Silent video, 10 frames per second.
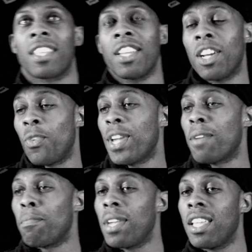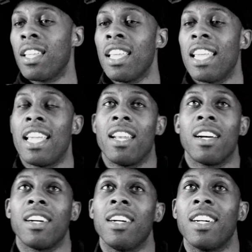You know, we can be in
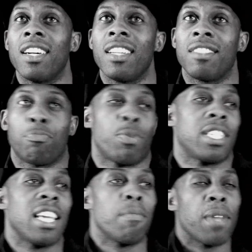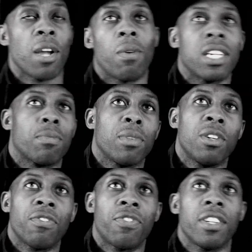the hood, but then be in West
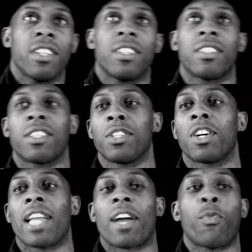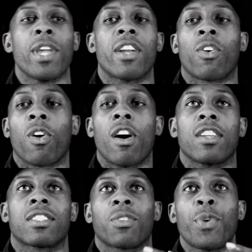Bloomfield. You know, like we
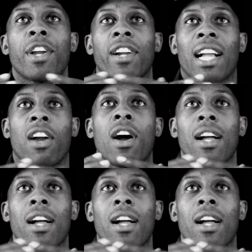cross, we are,